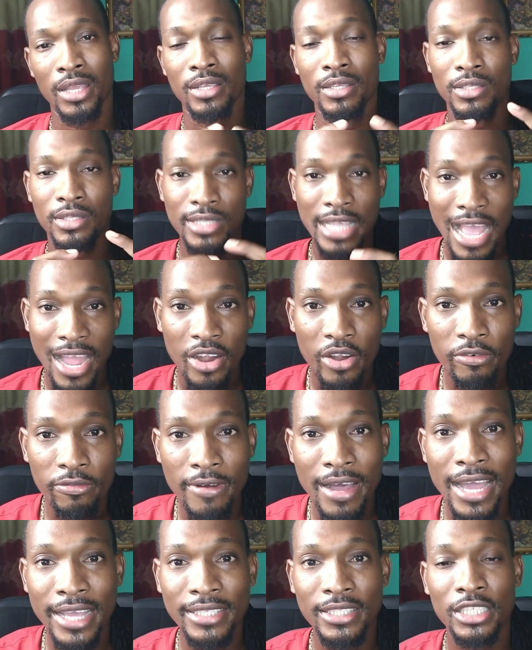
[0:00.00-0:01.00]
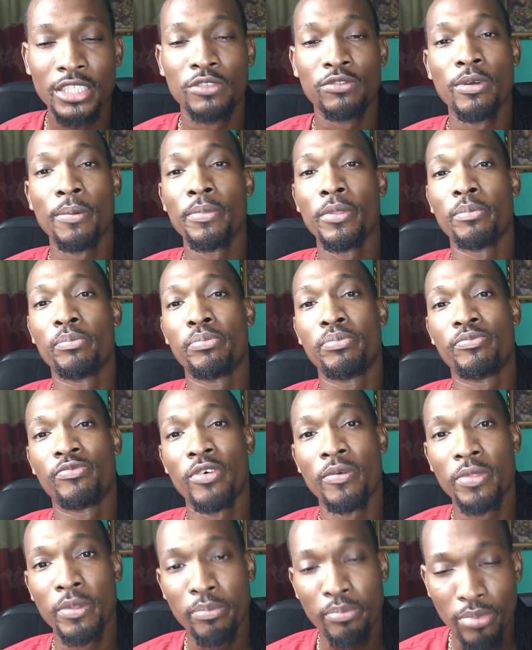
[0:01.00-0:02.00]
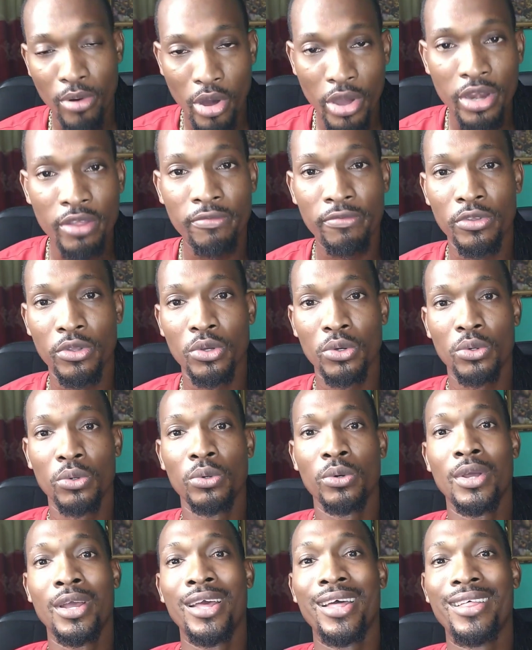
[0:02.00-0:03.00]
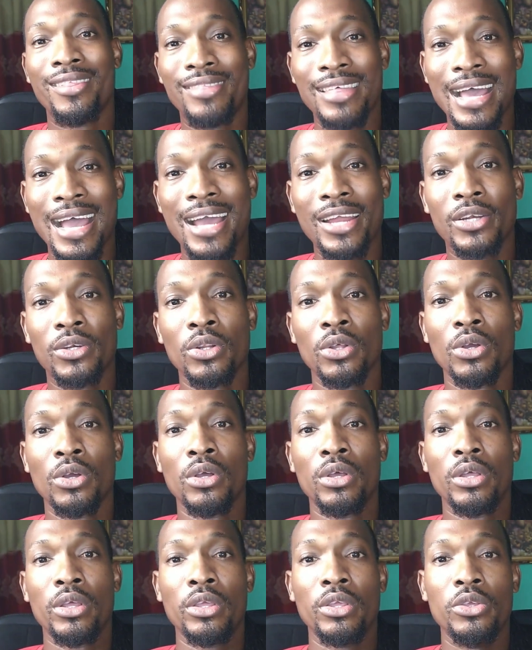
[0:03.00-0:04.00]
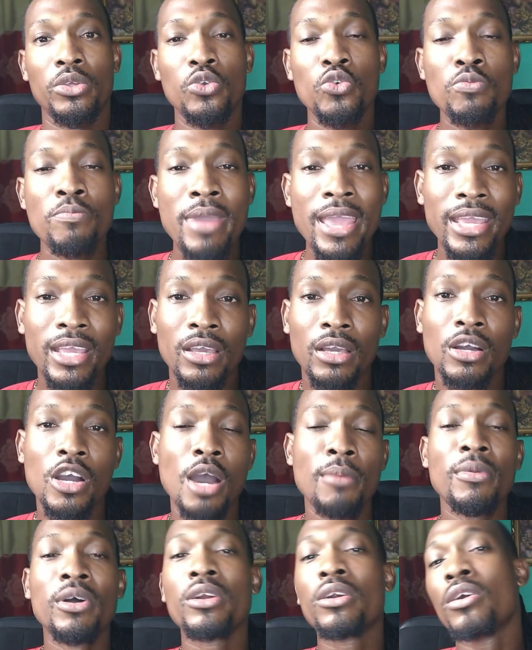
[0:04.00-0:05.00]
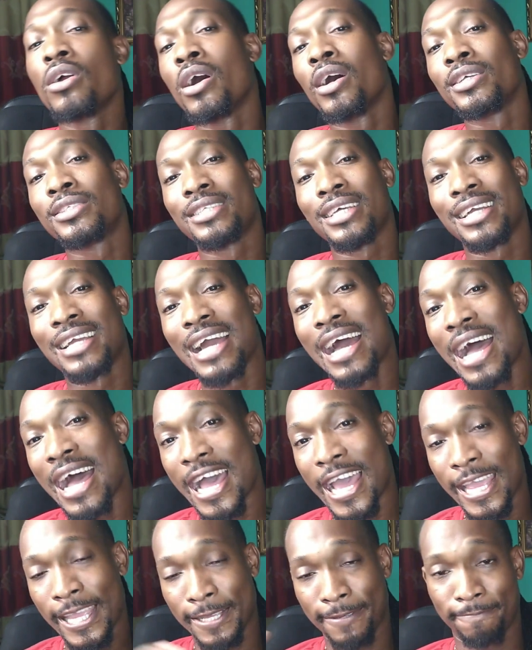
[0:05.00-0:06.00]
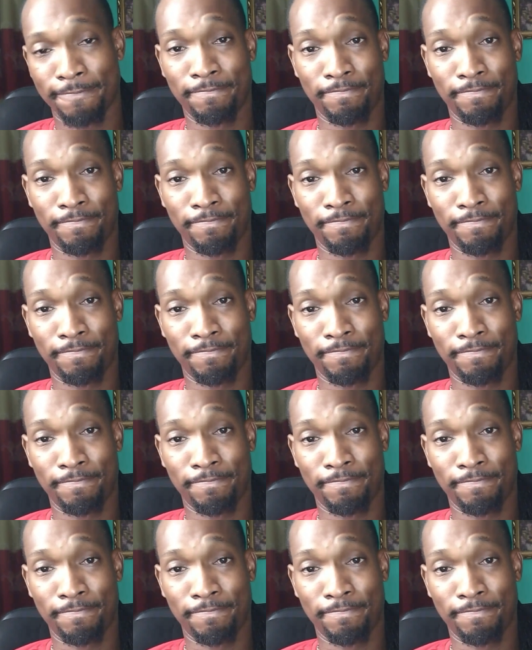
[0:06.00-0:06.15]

Sacrifices from the point of view that you may come across a guy